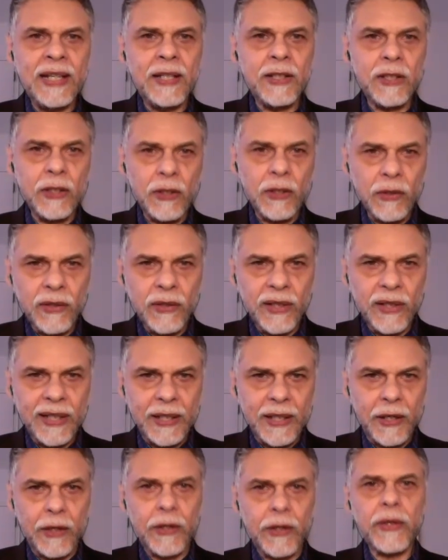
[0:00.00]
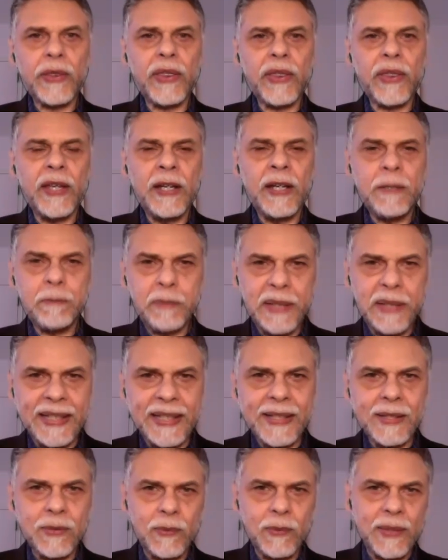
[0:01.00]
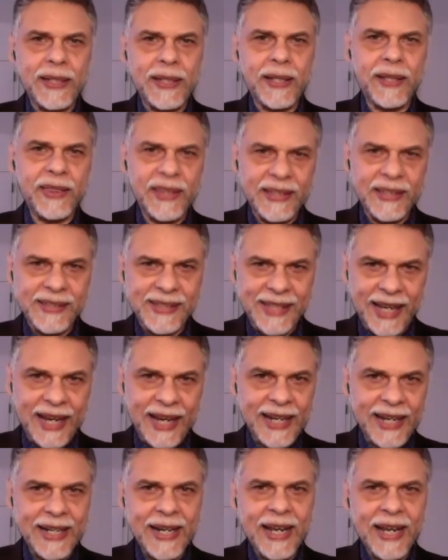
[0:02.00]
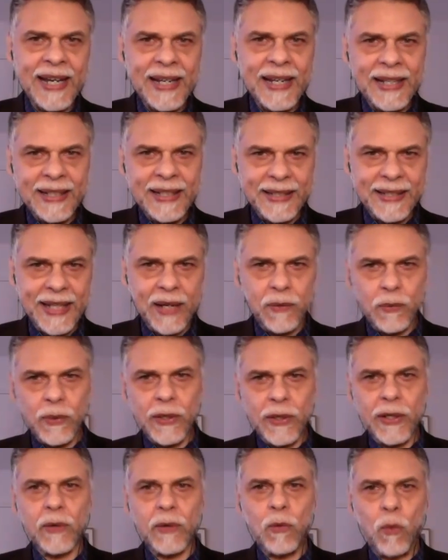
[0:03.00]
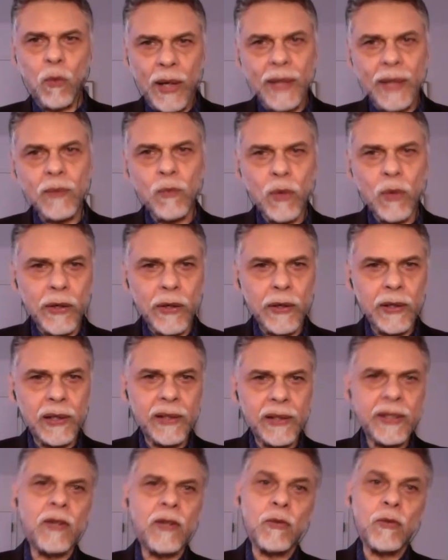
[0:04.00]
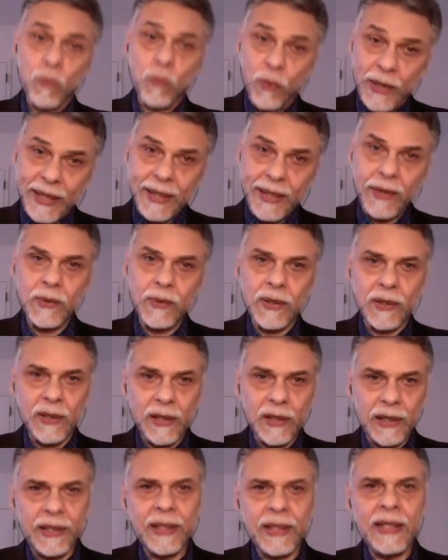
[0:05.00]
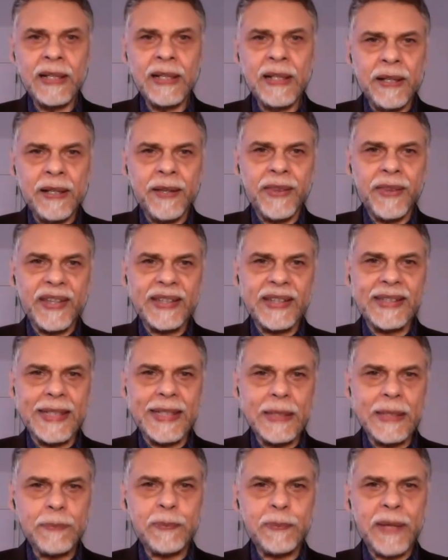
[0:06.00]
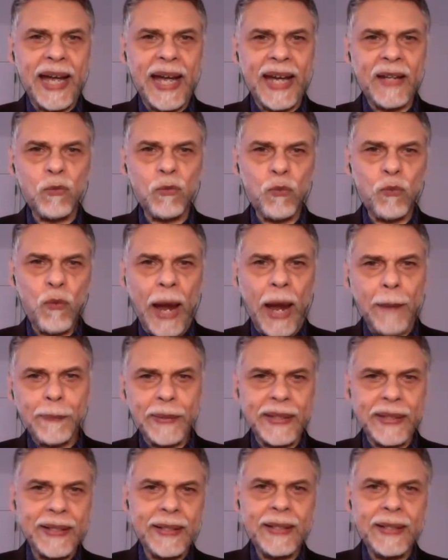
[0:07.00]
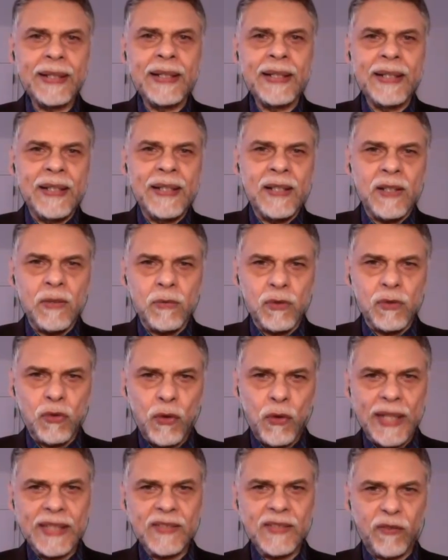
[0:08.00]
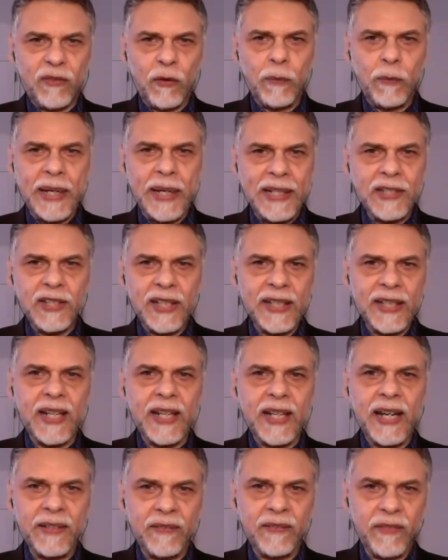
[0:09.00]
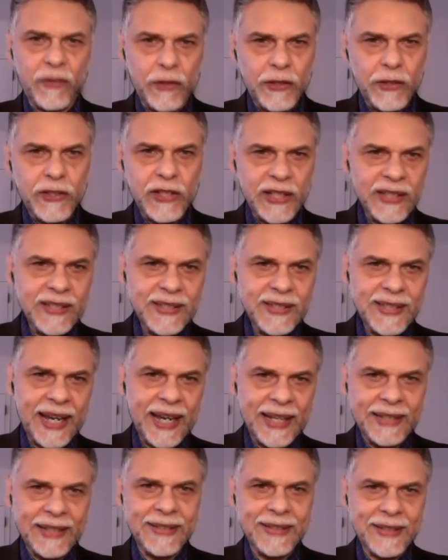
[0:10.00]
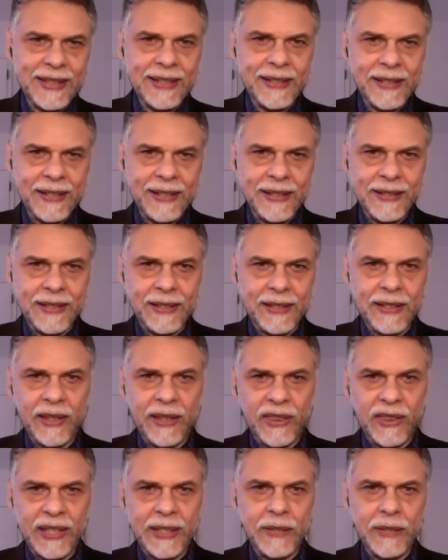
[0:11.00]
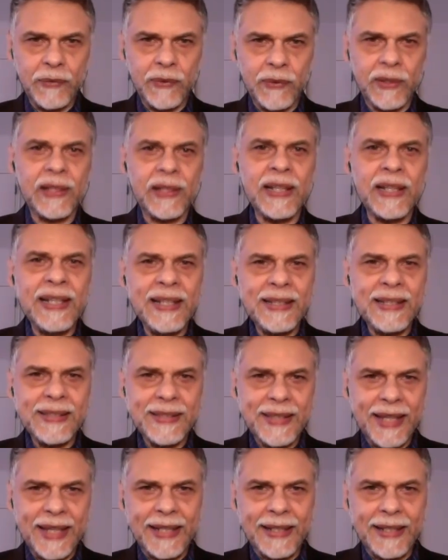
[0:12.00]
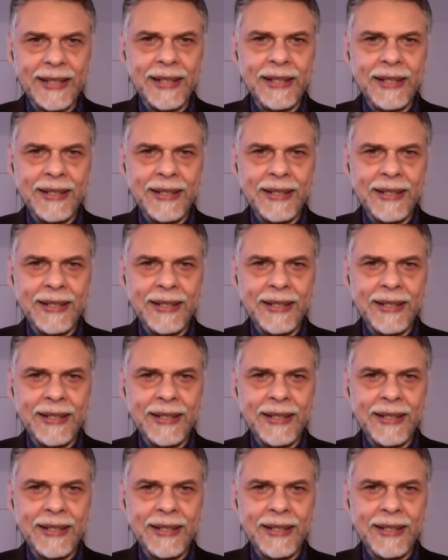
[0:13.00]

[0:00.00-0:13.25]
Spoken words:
Unity Earth, Peace Week, the Sign Network, One World, We the World, the Deep and Rapid Transformation Convergence at Cathedral St.